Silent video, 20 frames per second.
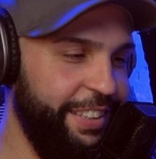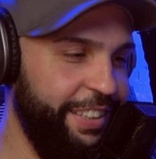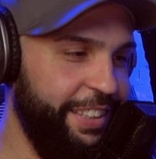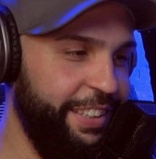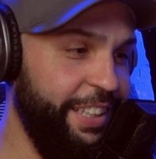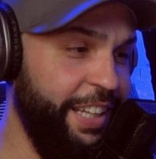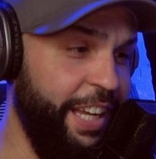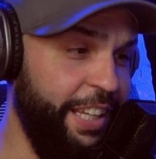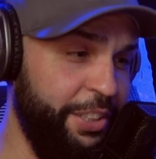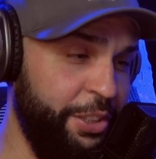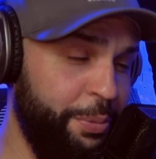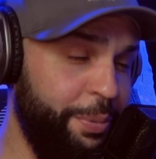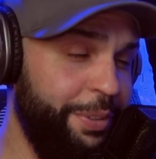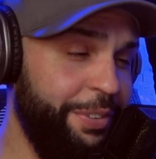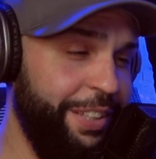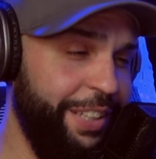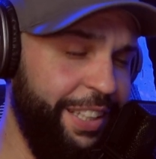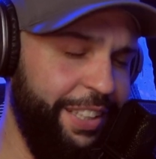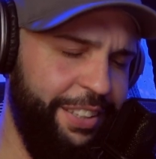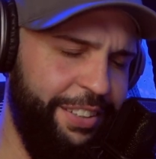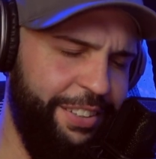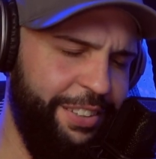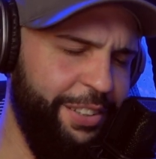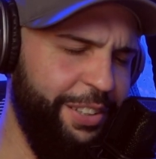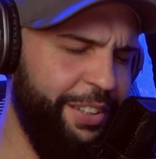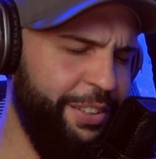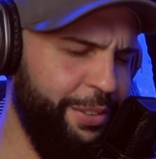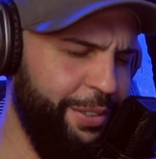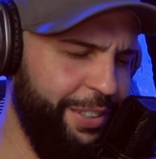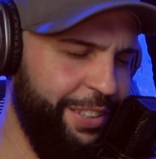You're off
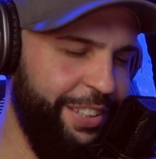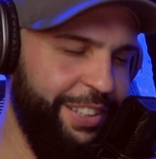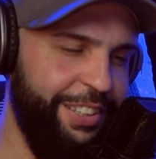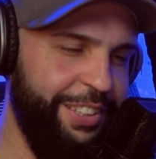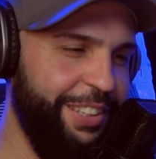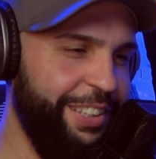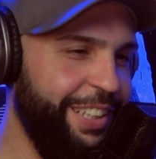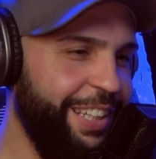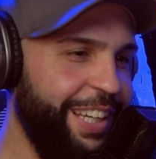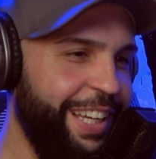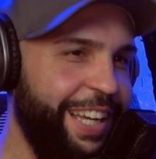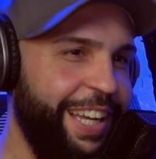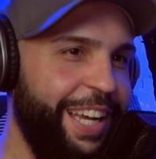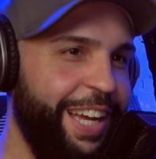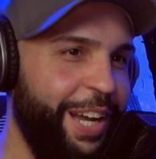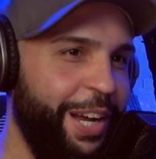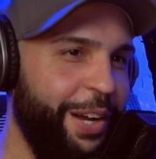the short.